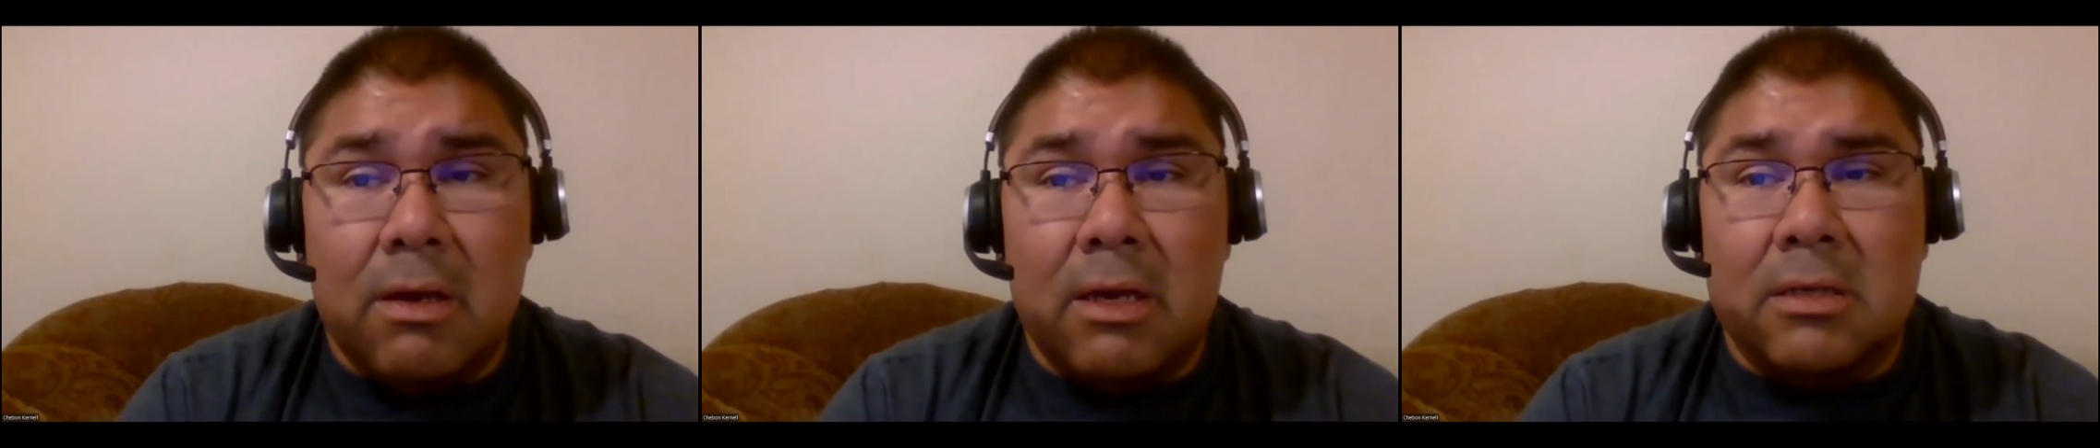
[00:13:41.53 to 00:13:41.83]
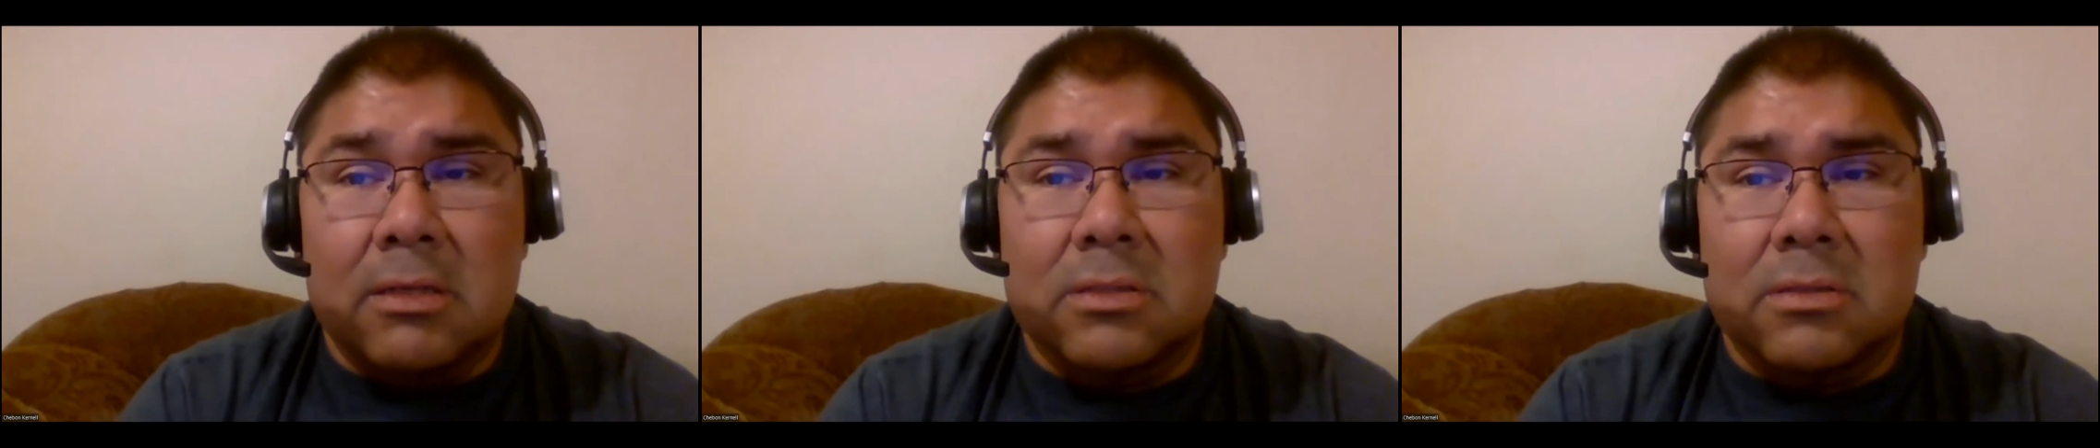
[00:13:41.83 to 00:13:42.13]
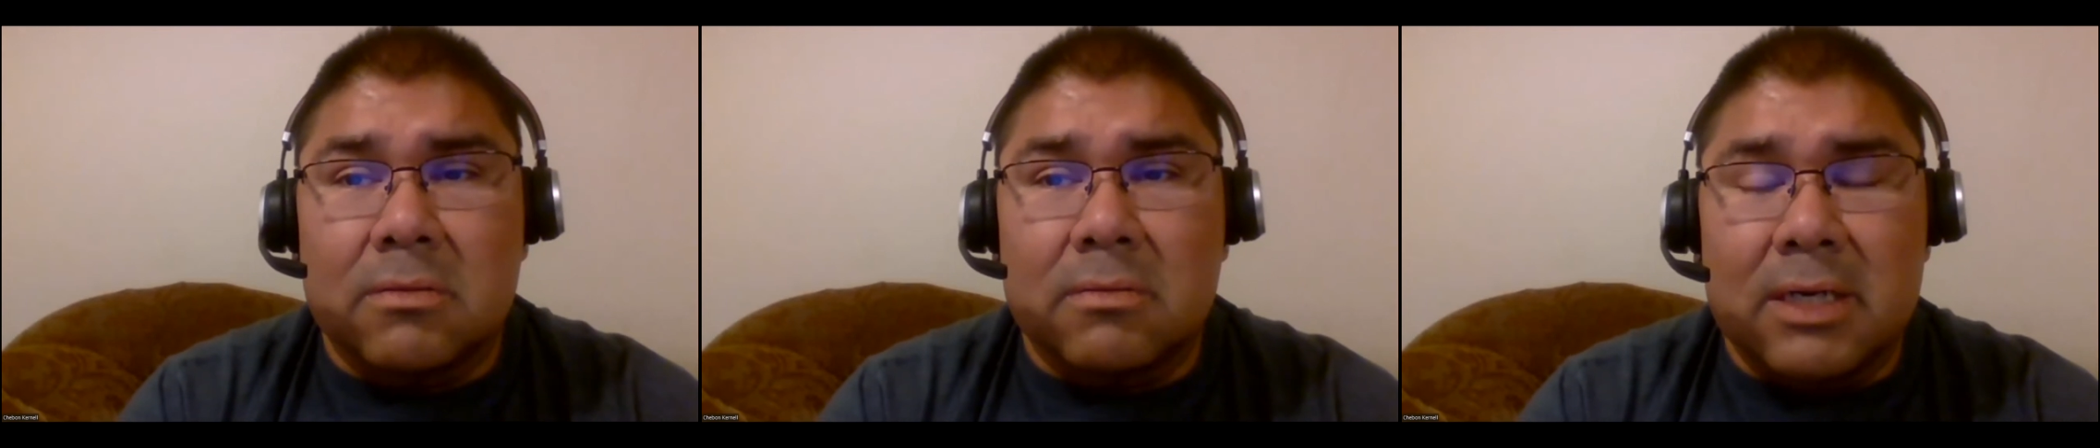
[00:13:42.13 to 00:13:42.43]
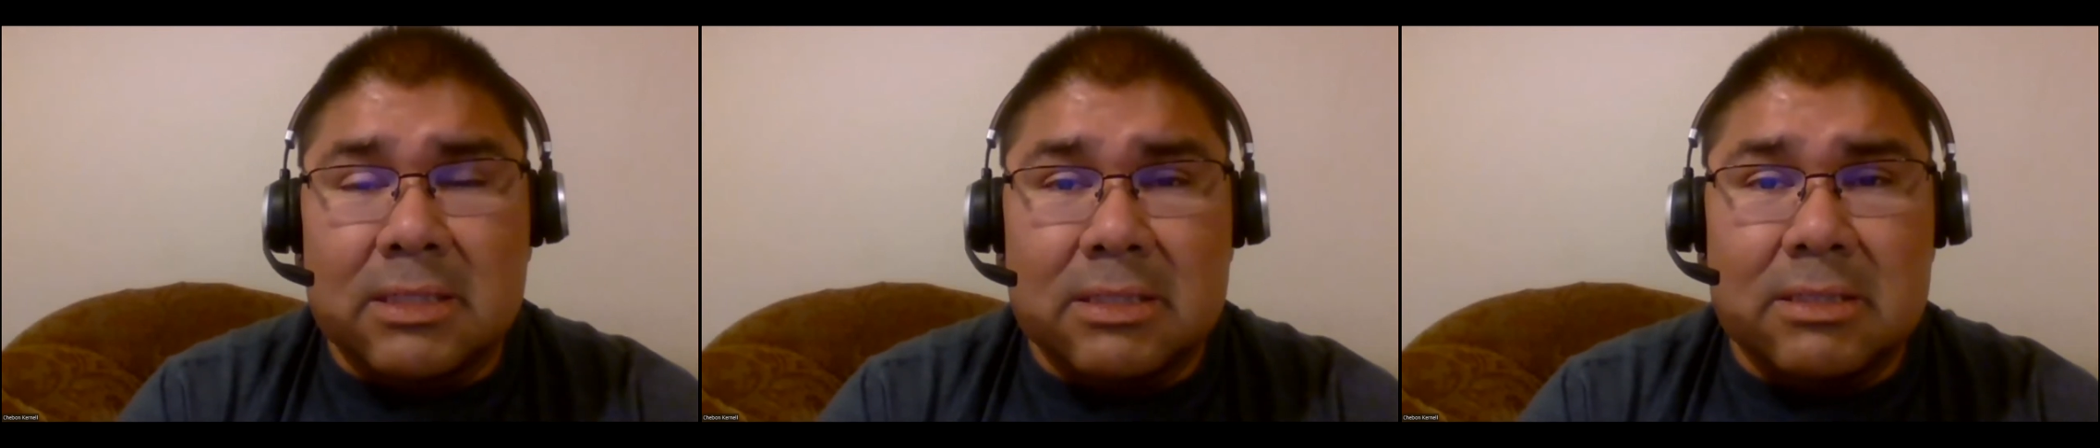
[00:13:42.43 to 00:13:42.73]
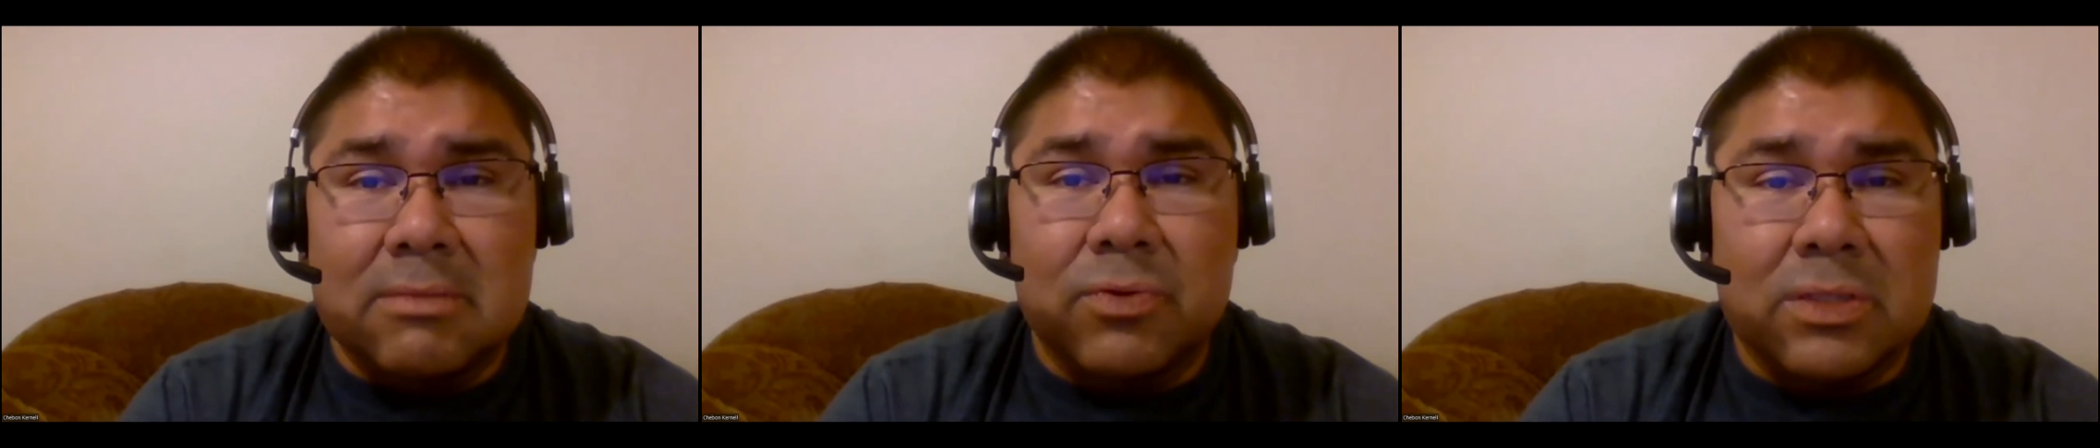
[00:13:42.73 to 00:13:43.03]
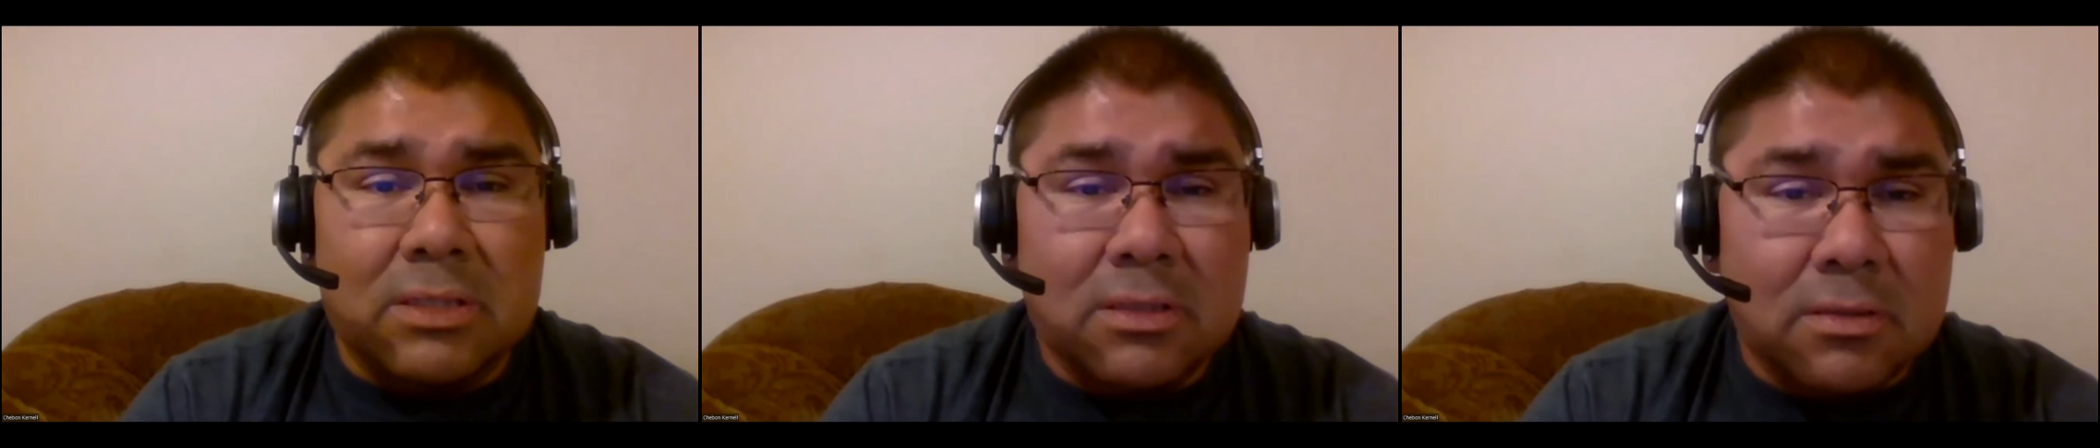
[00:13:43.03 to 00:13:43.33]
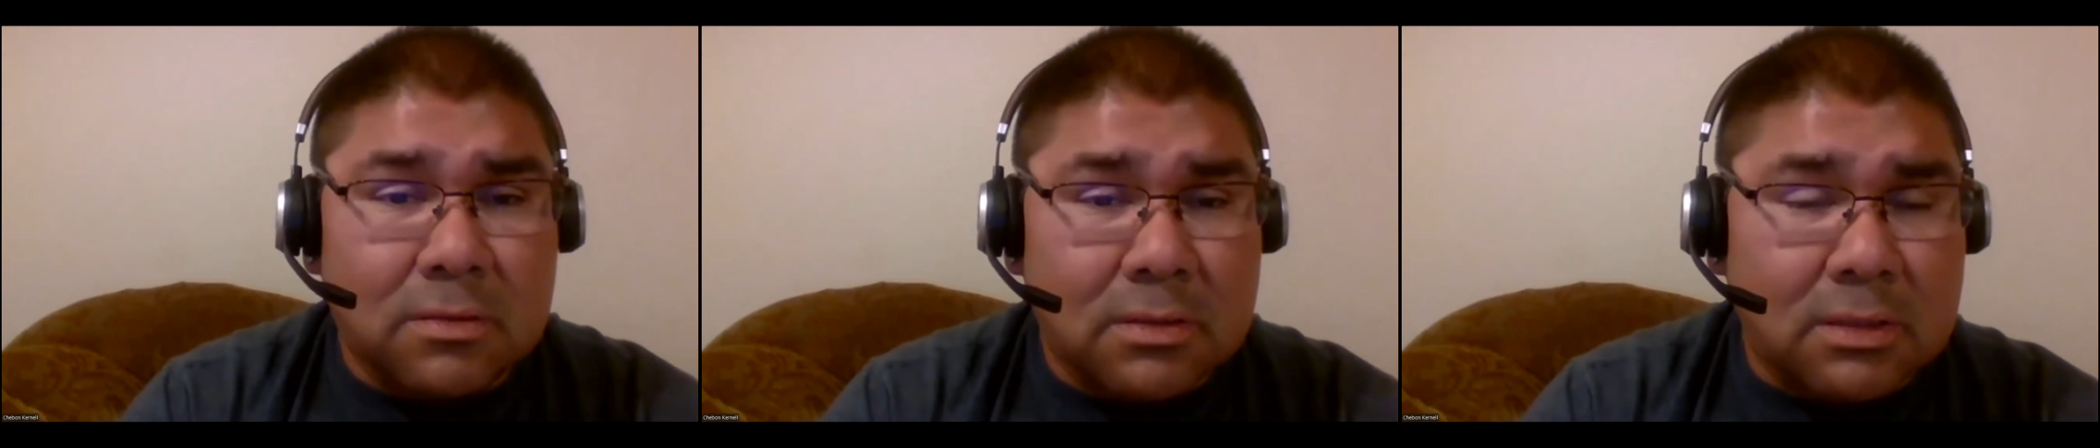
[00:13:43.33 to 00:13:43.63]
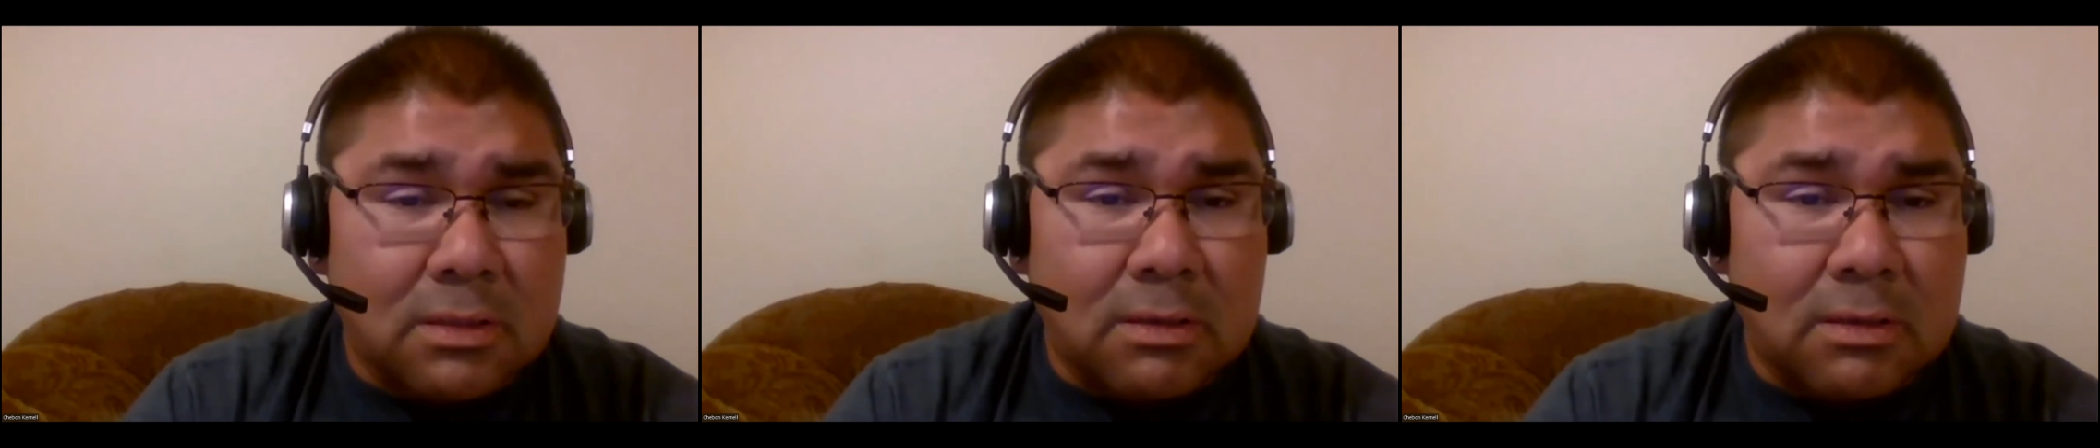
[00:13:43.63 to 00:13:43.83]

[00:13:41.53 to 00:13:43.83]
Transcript: And so as the presenters